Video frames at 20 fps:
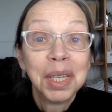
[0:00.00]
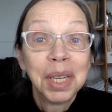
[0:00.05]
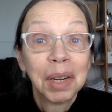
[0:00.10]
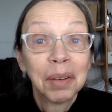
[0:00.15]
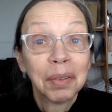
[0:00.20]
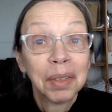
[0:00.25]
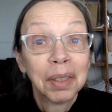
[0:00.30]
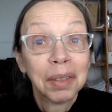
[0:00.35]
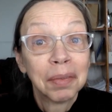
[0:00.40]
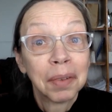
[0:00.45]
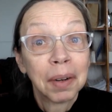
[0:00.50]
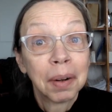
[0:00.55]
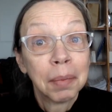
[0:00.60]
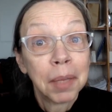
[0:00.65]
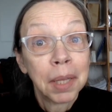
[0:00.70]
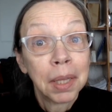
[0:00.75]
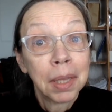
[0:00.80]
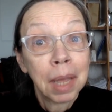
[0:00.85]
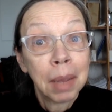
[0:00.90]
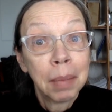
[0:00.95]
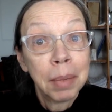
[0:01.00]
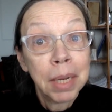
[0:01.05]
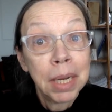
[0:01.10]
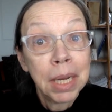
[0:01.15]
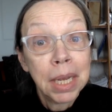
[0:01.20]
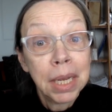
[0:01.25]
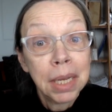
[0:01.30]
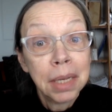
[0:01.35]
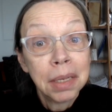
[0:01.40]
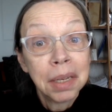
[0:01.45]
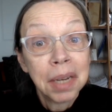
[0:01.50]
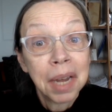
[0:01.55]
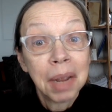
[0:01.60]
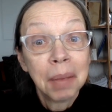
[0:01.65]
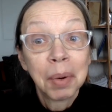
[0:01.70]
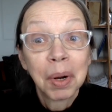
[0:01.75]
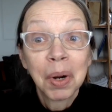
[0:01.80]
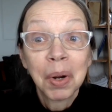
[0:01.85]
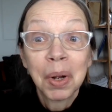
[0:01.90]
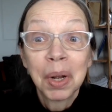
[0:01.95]
different from the Lebanese
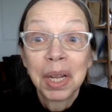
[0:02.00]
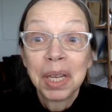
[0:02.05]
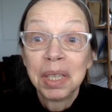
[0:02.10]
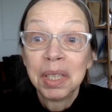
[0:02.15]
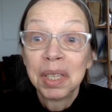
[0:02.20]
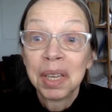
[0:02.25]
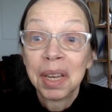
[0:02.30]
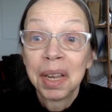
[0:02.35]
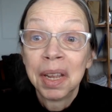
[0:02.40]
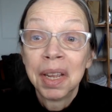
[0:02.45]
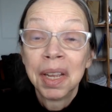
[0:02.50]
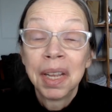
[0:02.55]
neighborhoods,